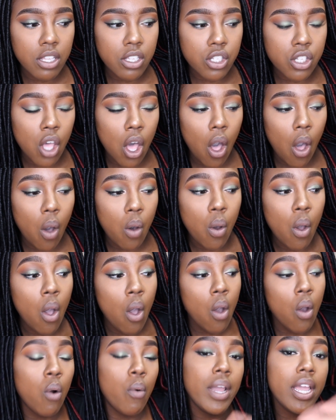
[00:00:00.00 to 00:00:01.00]
So
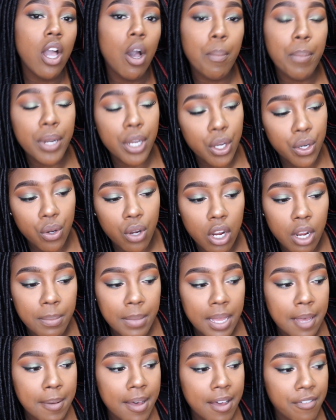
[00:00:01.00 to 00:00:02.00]
we open the door,
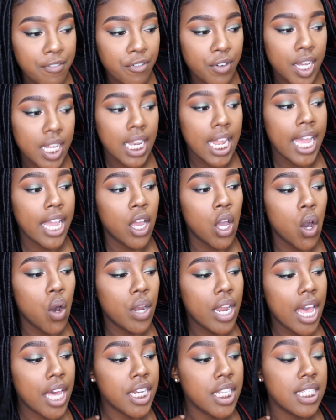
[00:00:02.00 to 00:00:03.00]
me and my friend like
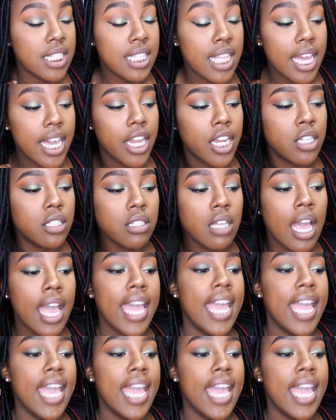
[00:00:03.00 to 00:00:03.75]
go down the stairs.